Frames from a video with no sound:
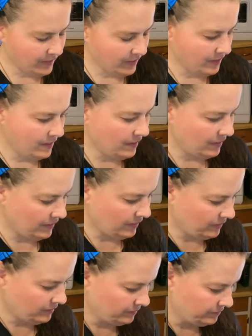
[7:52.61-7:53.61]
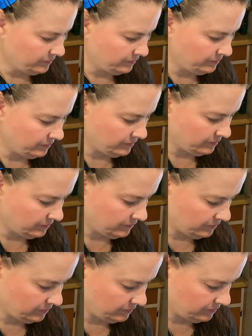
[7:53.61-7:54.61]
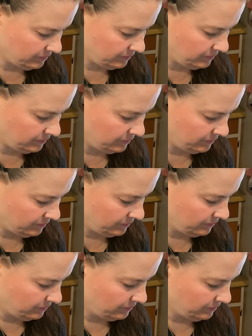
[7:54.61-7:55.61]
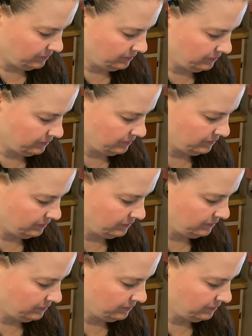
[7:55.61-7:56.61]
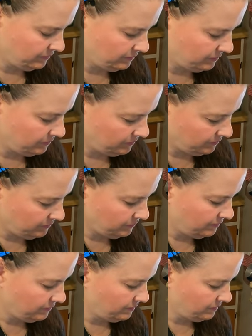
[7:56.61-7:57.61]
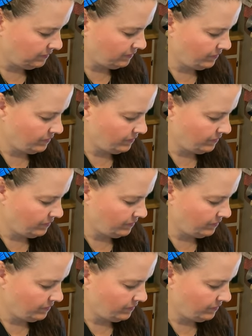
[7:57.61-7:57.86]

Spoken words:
(silence)